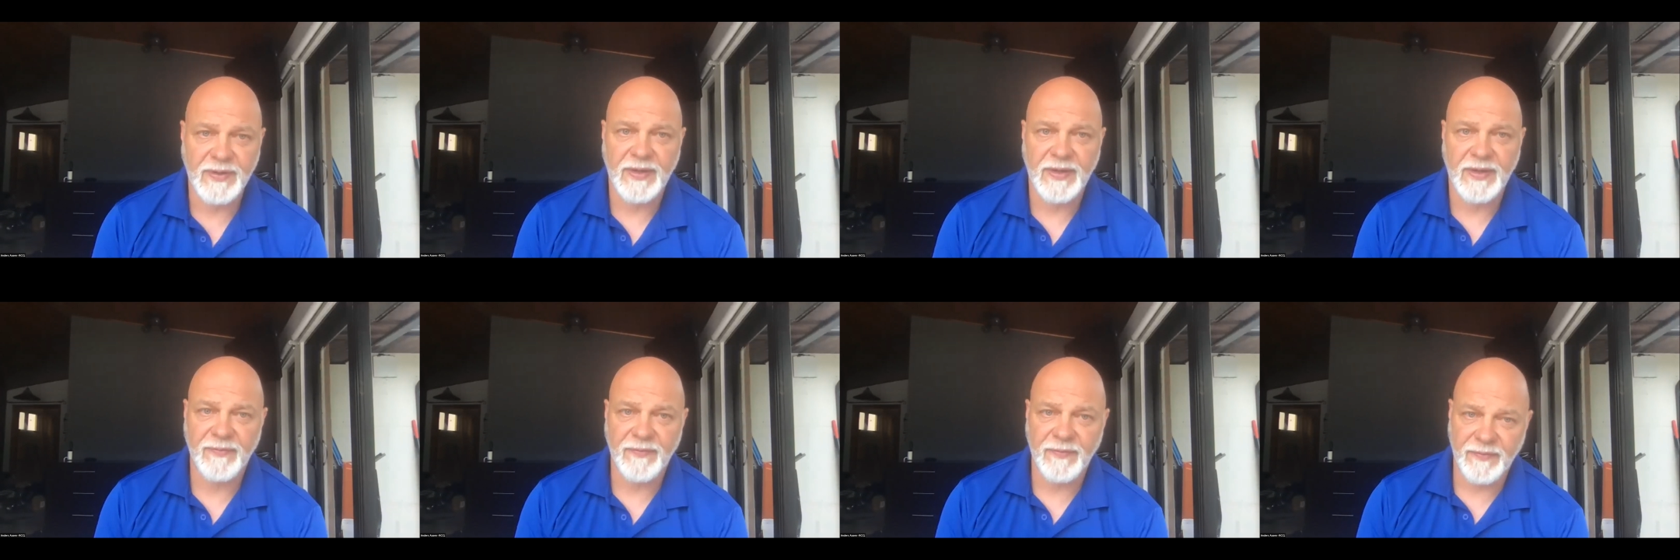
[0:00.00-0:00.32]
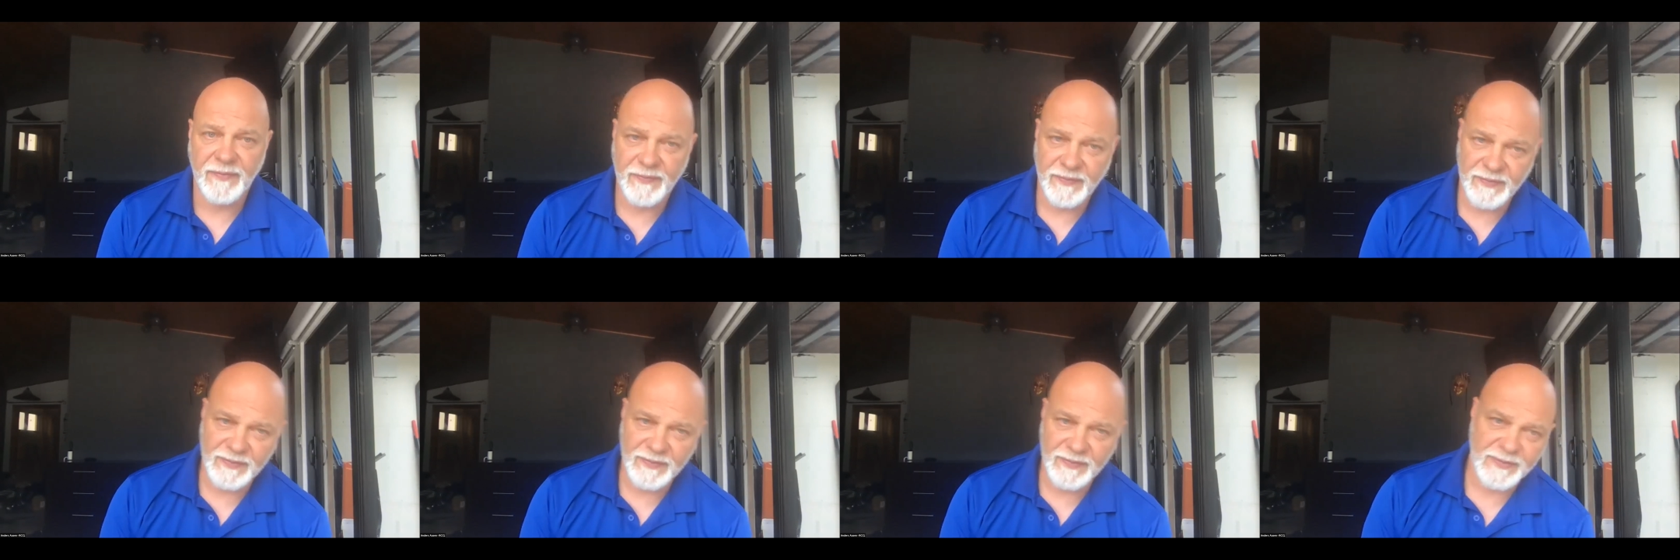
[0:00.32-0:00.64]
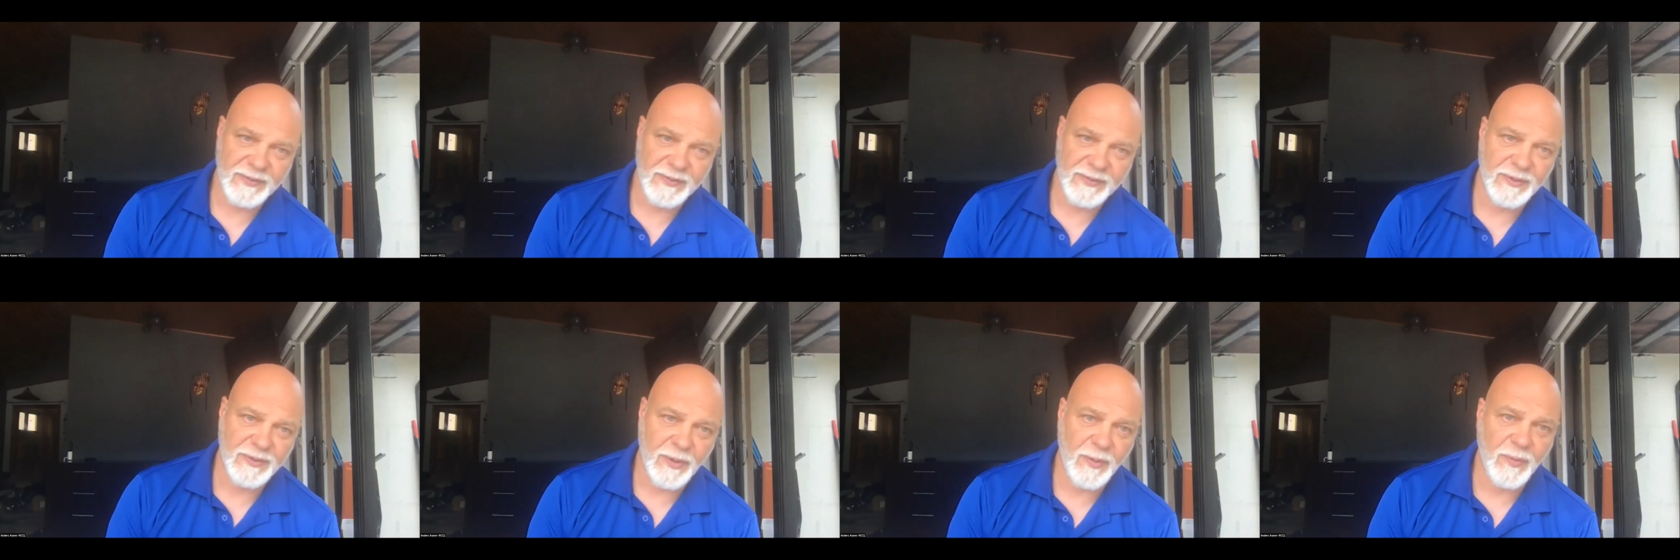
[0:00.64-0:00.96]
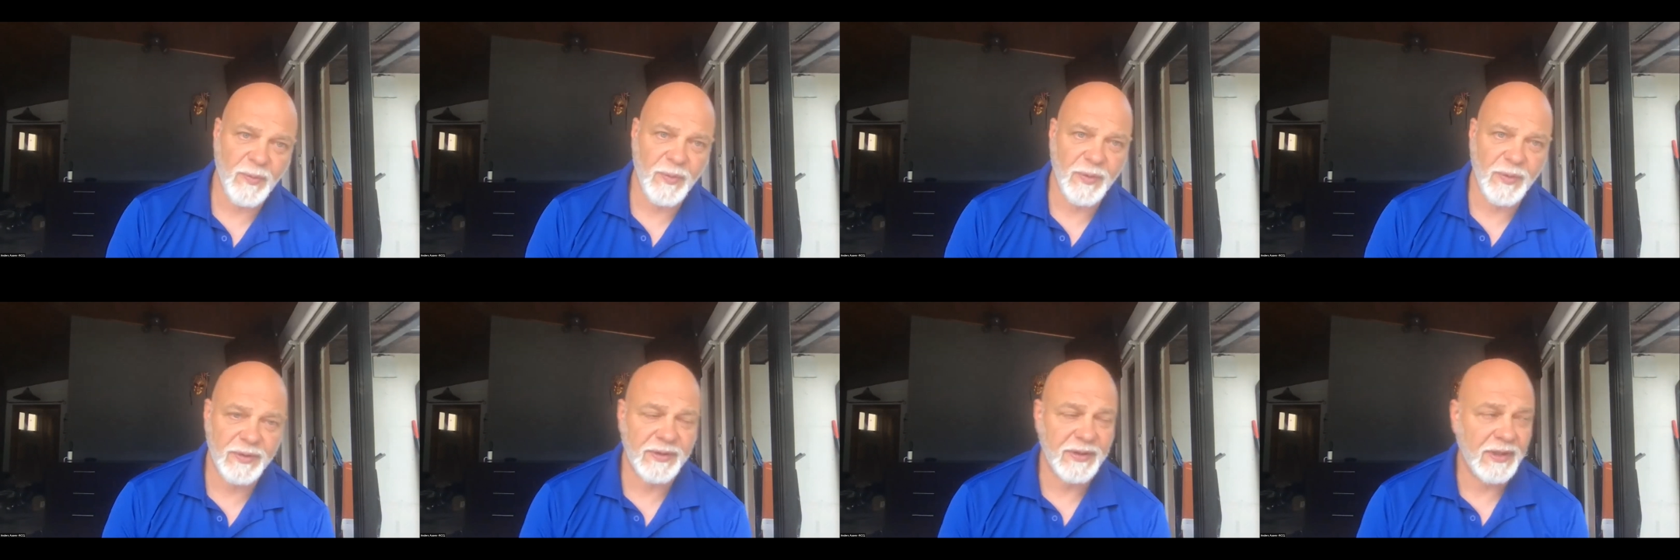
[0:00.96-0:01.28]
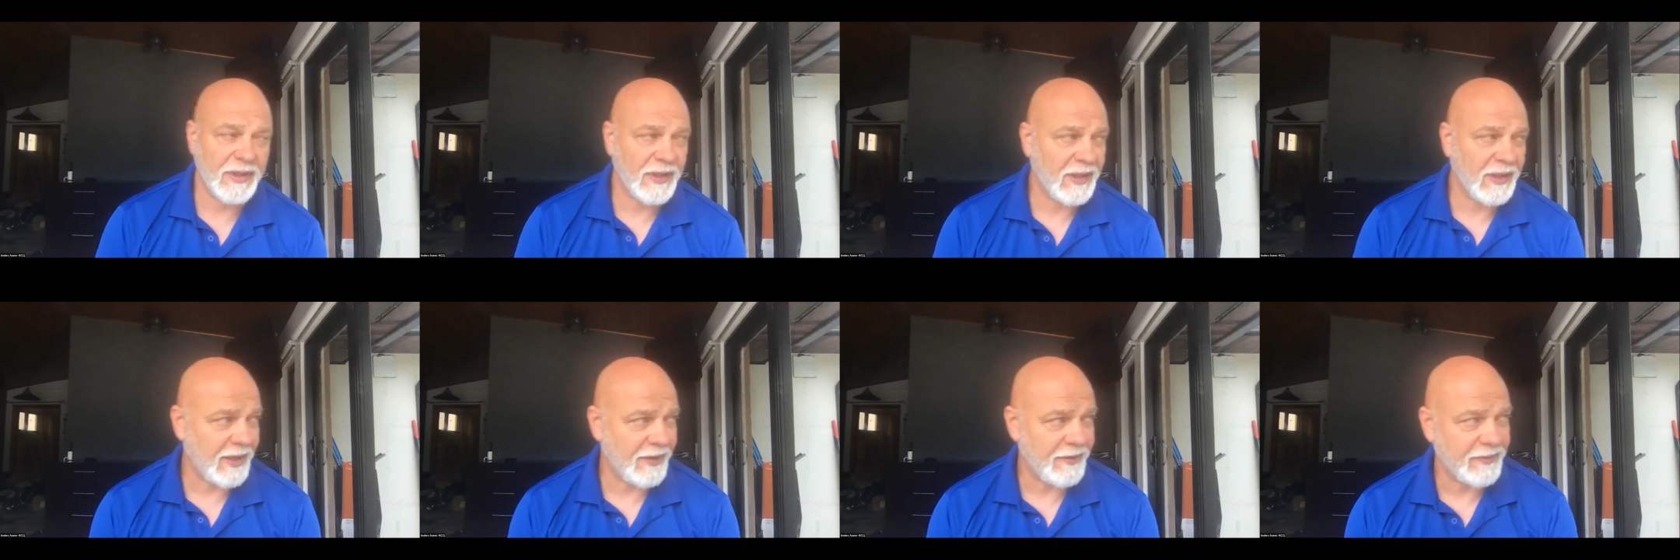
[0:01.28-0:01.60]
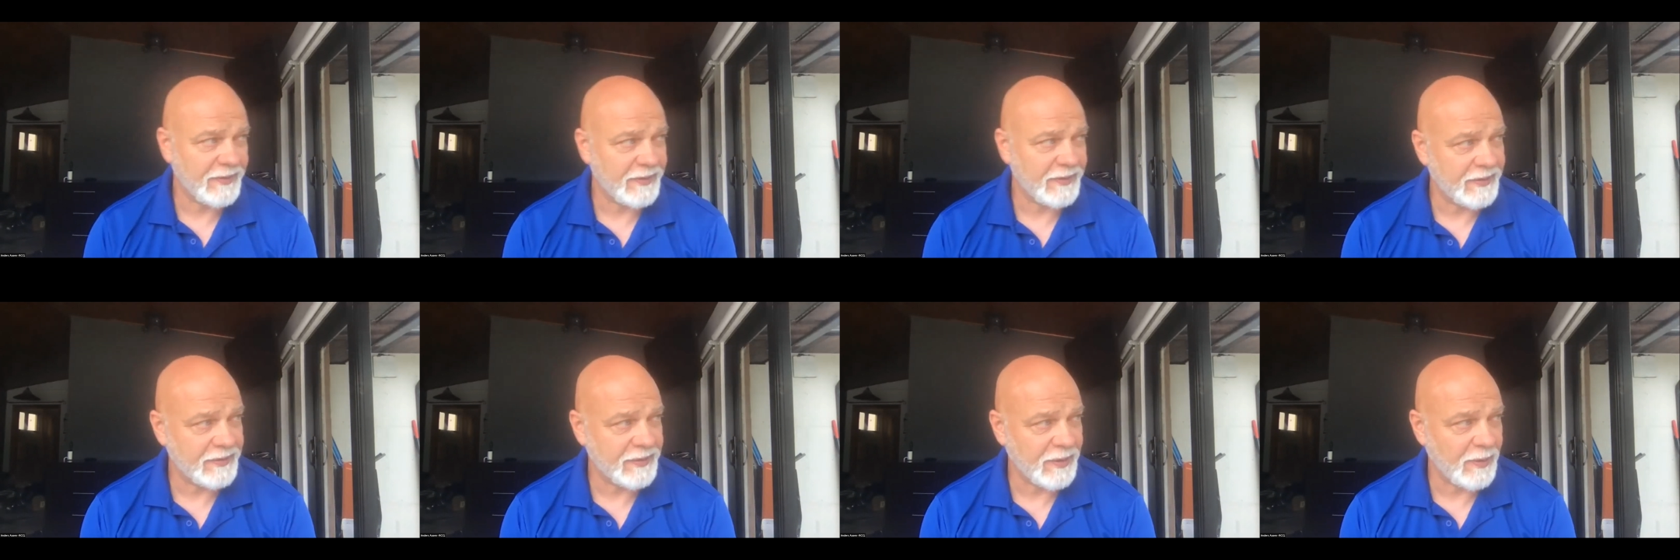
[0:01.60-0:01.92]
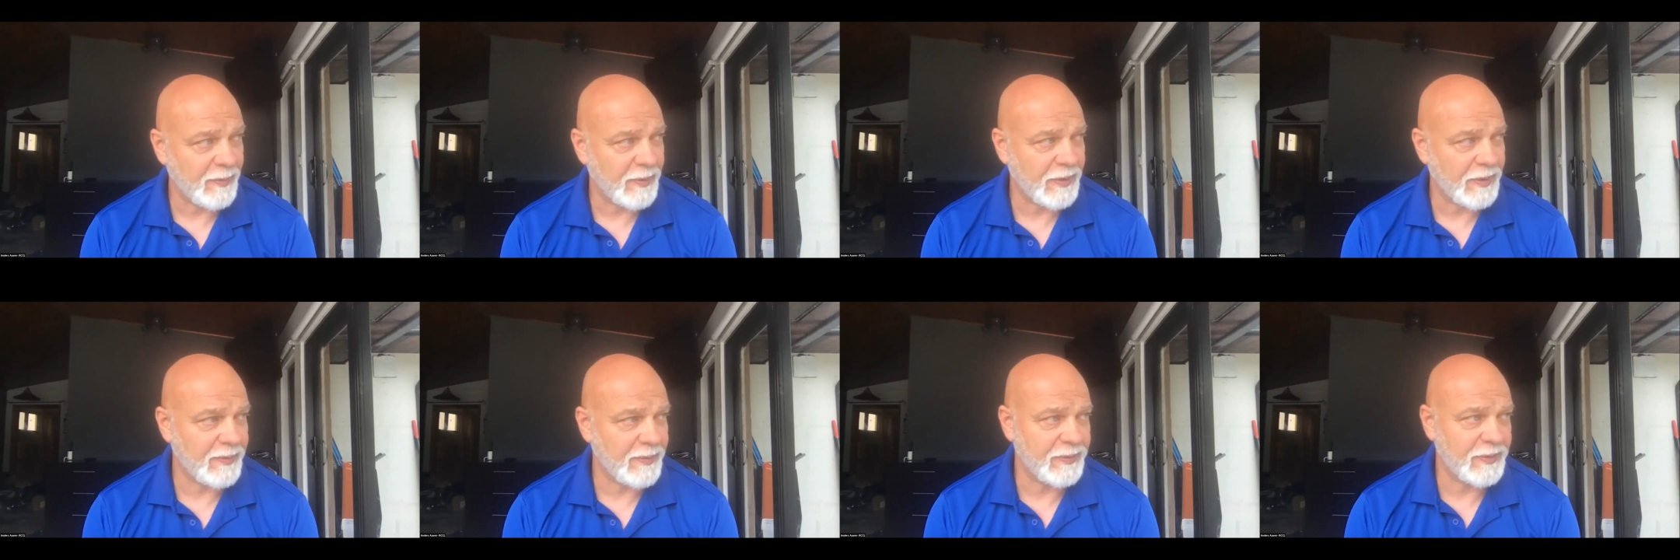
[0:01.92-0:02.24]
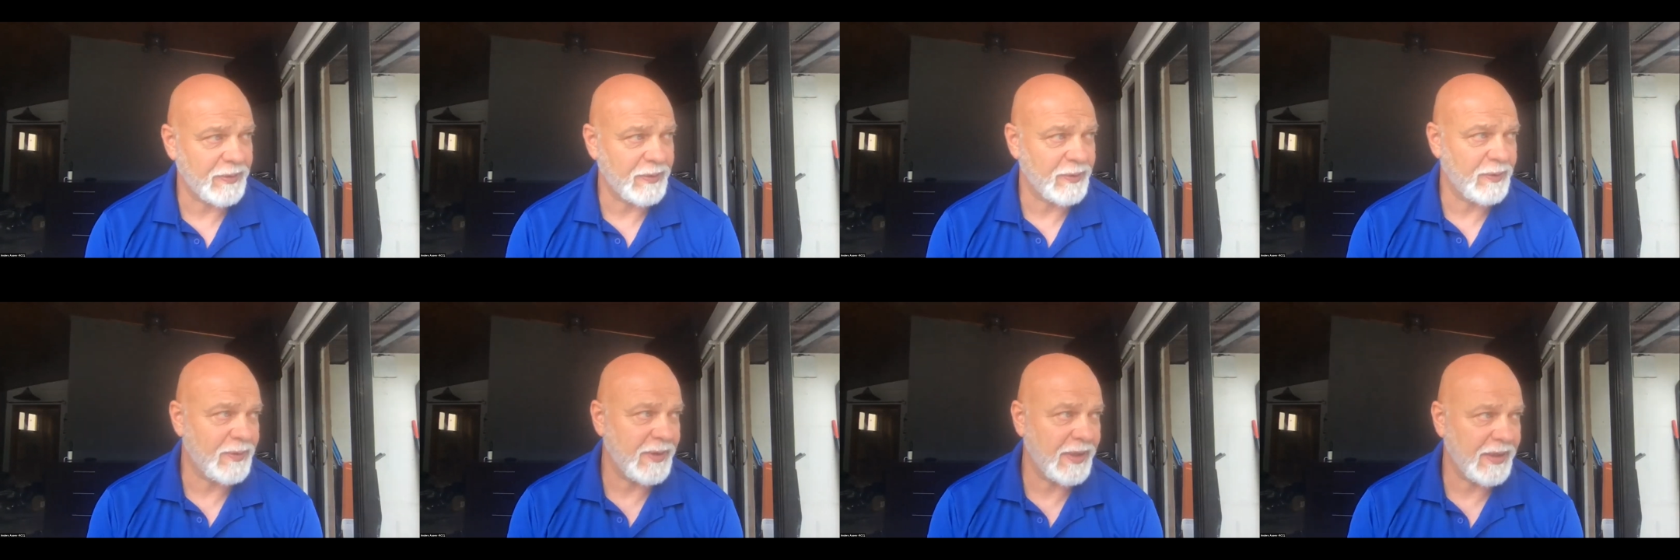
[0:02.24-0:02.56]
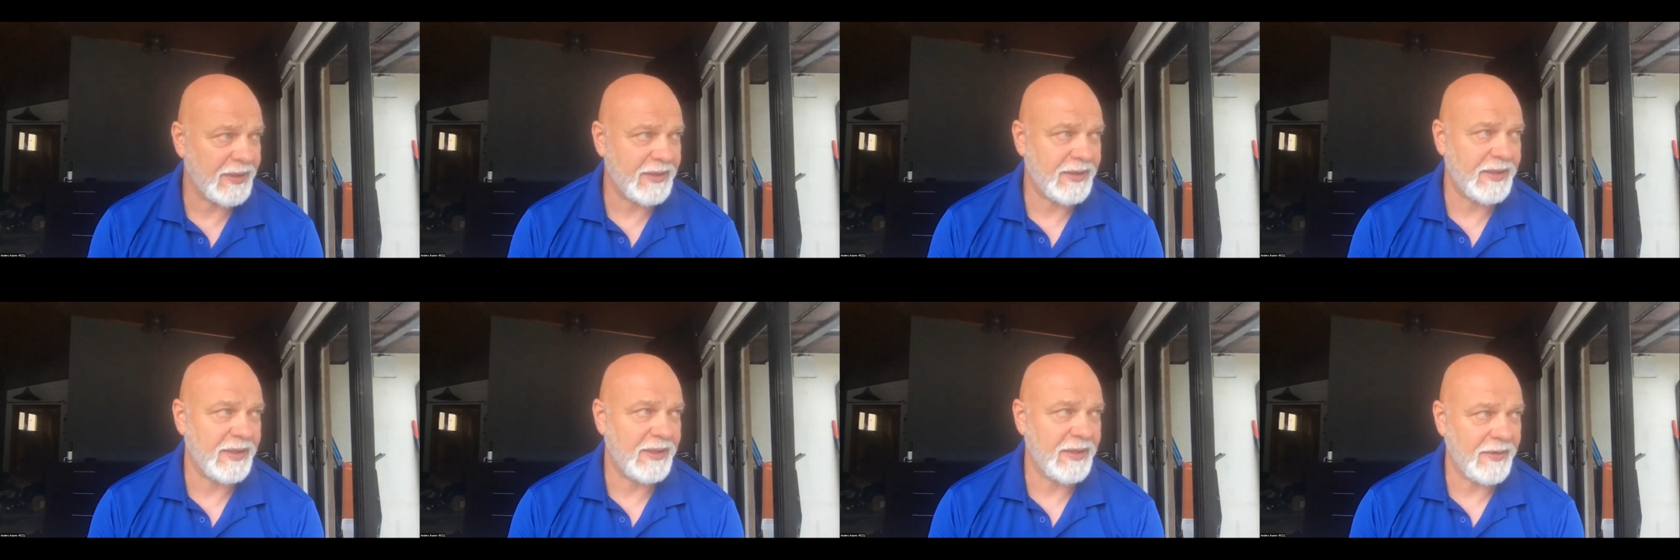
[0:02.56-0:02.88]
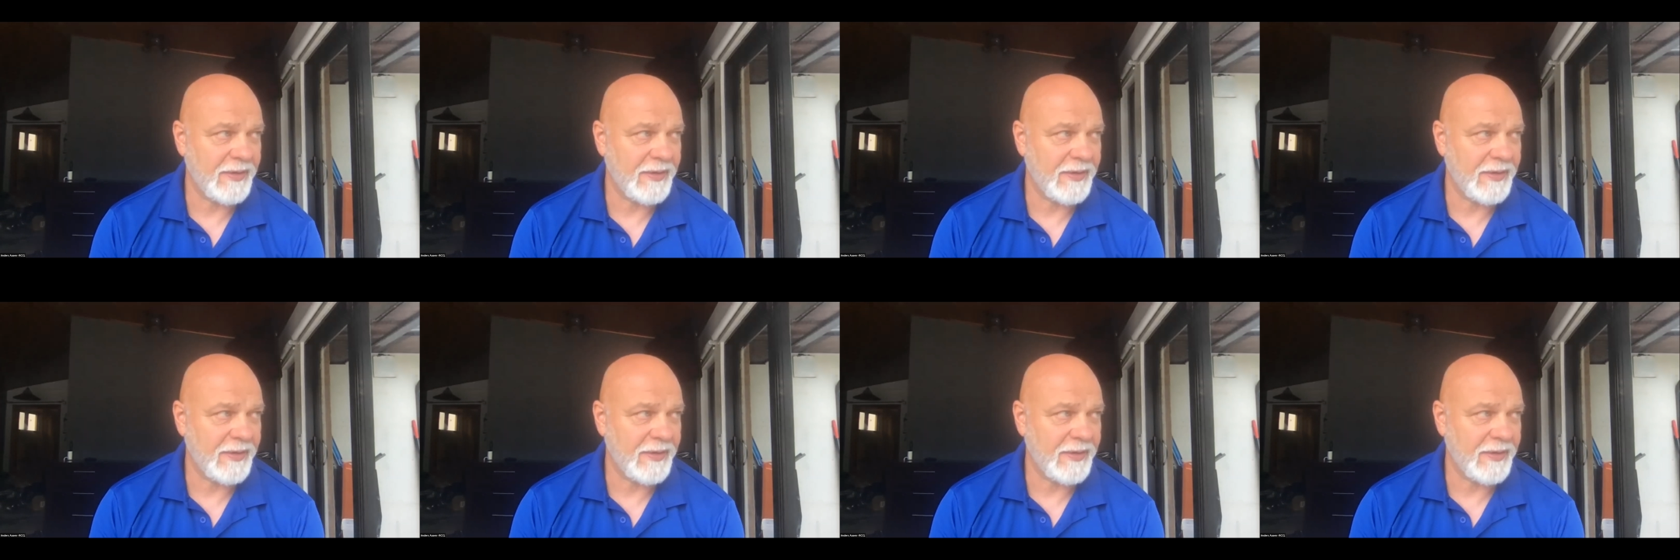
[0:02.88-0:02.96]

we have somewhat allowed some of them to do that